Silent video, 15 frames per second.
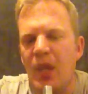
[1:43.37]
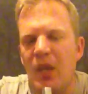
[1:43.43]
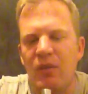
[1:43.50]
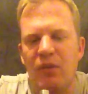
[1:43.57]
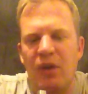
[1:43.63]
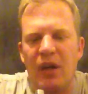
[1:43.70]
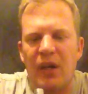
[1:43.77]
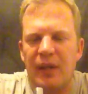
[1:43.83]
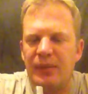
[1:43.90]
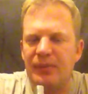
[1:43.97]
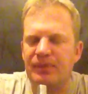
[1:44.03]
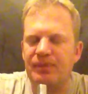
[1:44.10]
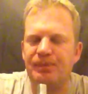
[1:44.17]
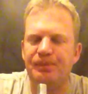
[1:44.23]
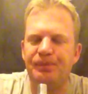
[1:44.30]
Right,
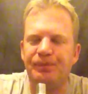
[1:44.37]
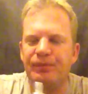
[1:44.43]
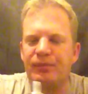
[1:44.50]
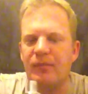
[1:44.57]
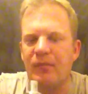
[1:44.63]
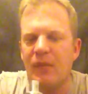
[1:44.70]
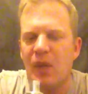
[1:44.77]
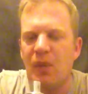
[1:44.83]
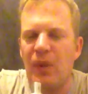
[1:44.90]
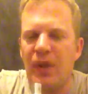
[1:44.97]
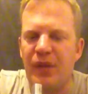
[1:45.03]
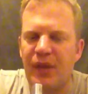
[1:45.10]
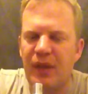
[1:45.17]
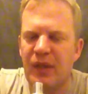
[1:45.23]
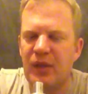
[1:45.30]
one
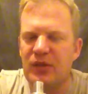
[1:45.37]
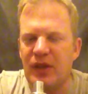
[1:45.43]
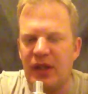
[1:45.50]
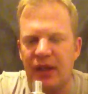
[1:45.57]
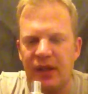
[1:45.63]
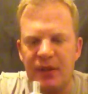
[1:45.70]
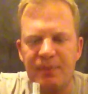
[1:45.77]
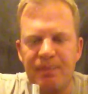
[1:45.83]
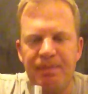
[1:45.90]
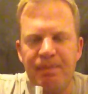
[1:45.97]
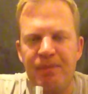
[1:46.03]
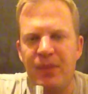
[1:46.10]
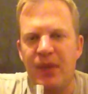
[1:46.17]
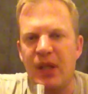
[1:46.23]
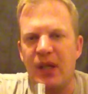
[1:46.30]
thing I'll say
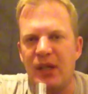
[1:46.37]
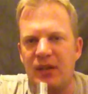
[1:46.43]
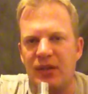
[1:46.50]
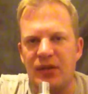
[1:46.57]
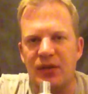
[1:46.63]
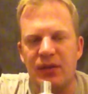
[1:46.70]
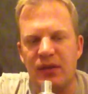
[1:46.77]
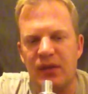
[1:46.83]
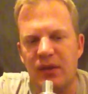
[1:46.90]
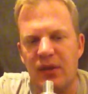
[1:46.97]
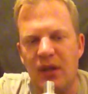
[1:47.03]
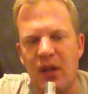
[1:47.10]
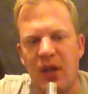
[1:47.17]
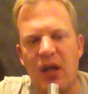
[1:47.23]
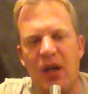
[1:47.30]
is
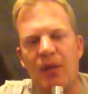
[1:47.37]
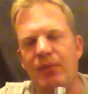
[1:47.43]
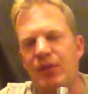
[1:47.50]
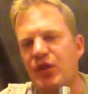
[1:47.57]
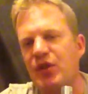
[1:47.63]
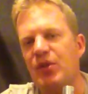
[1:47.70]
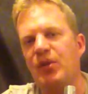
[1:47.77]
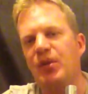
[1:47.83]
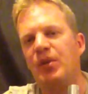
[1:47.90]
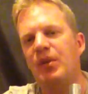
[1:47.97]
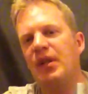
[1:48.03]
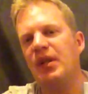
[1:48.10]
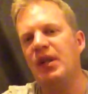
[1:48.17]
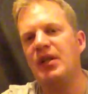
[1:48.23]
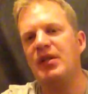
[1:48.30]
I'm sure
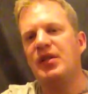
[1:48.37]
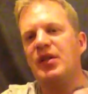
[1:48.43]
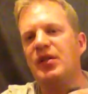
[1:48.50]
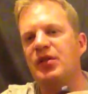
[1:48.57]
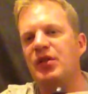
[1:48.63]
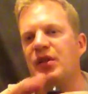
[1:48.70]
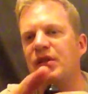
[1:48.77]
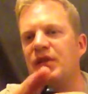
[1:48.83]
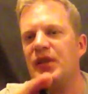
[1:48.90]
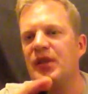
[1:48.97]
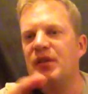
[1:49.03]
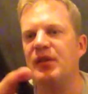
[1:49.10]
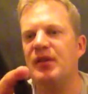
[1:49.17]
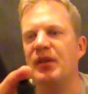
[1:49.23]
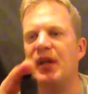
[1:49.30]
that these two
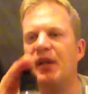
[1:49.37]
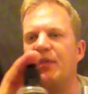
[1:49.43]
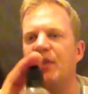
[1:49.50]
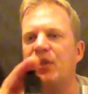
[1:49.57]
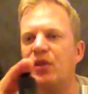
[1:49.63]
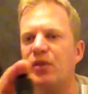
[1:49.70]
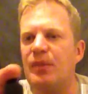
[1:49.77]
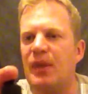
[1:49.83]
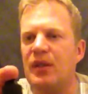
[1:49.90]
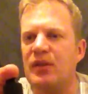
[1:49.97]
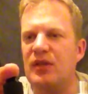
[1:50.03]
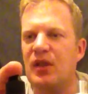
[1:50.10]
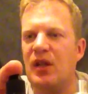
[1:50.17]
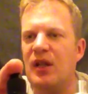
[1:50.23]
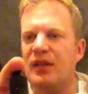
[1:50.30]
juices have an
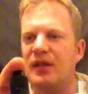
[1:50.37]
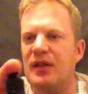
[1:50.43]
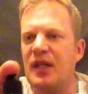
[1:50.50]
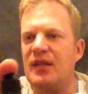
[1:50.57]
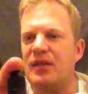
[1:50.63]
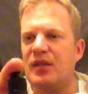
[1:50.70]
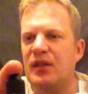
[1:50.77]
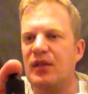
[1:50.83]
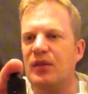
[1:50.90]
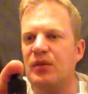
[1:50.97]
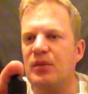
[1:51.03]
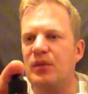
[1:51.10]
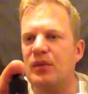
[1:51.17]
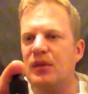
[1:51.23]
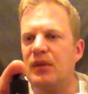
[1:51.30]
almost
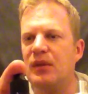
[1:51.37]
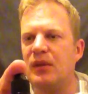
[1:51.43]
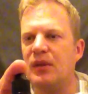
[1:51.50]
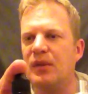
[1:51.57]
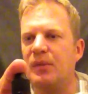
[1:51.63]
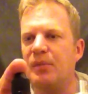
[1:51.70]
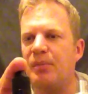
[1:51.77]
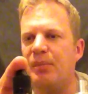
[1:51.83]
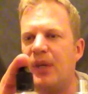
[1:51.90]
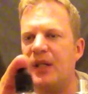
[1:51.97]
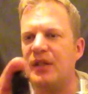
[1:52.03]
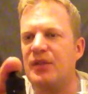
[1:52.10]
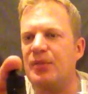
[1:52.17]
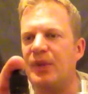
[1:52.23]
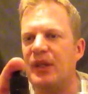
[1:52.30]
identical
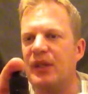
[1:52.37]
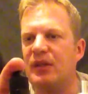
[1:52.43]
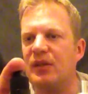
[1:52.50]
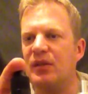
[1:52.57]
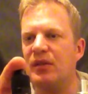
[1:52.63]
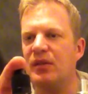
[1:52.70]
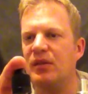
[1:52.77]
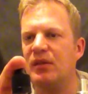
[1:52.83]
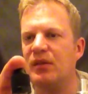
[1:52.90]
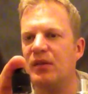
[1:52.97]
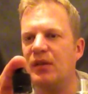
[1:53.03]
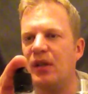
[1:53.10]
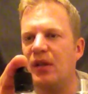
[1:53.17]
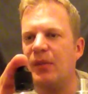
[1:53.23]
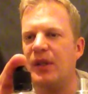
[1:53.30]
base mix.
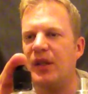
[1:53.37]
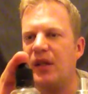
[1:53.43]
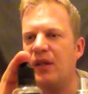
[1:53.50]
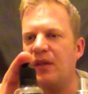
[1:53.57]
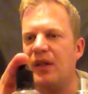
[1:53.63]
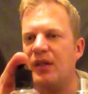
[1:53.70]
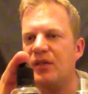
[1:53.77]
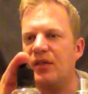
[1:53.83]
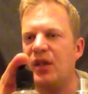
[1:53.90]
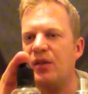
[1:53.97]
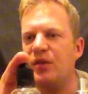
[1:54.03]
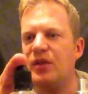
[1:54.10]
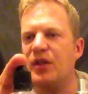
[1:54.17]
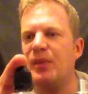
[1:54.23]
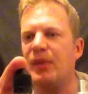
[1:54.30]
I mean they're so
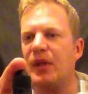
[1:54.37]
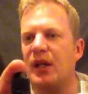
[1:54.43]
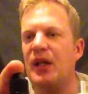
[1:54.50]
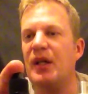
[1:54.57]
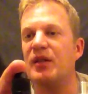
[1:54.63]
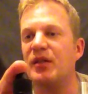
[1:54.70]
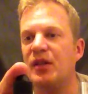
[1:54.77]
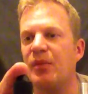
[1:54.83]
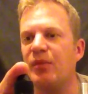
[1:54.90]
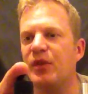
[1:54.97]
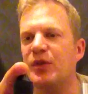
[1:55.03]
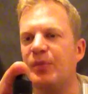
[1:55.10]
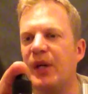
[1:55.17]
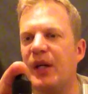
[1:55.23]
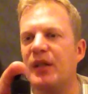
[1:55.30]
similar in some
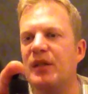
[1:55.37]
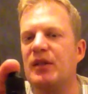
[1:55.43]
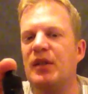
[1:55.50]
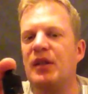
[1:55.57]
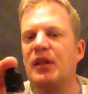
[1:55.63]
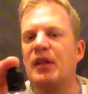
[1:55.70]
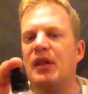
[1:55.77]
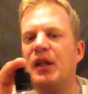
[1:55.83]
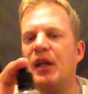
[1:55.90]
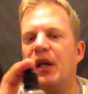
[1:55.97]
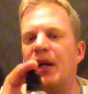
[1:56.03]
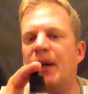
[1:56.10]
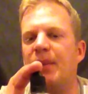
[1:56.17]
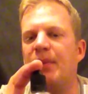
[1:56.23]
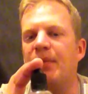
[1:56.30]
respects,
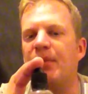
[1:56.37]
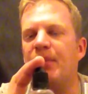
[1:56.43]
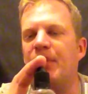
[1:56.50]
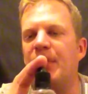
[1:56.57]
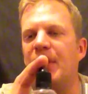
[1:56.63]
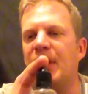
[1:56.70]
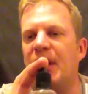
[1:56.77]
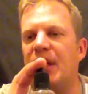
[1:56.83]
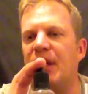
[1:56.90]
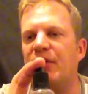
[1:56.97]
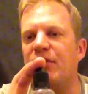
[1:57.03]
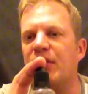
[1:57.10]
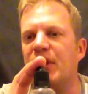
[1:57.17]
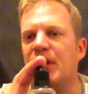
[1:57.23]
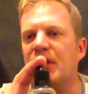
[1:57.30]
but then
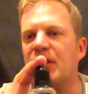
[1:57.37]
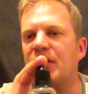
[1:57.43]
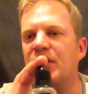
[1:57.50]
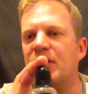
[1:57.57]
they've really